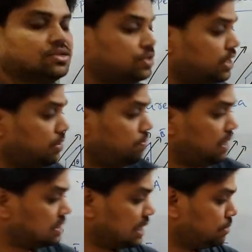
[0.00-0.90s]
So it
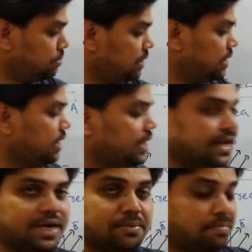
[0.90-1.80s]
depends on B,
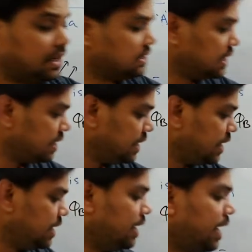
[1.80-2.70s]
it depends on
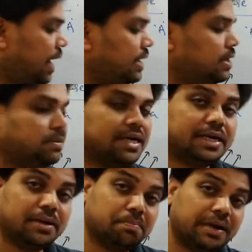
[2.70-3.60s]
A, and it
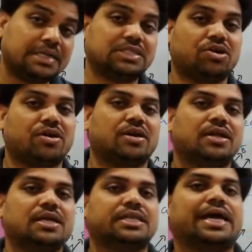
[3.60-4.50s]
depends on
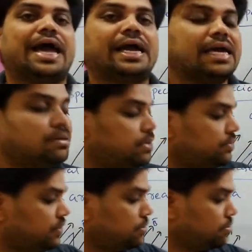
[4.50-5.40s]
the angle
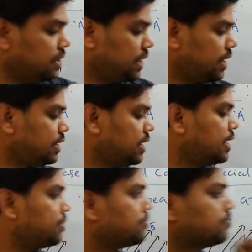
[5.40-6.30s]
between B and A.
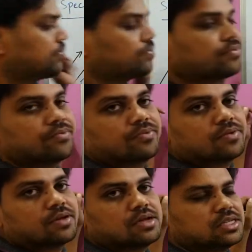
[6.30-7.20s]

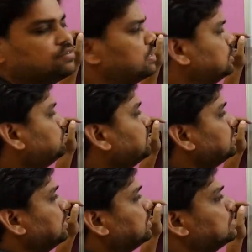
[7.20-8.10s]
It's a very
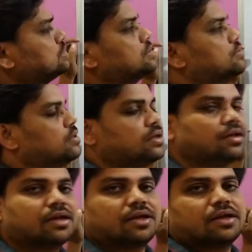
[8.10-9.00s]
special case.
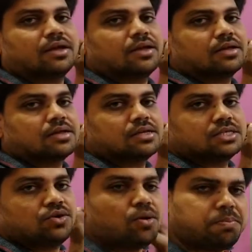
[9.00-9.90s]

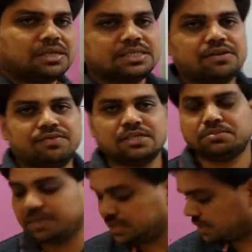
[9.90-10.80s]
So open surface
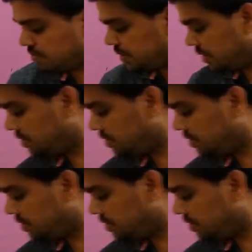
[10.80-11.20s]
means something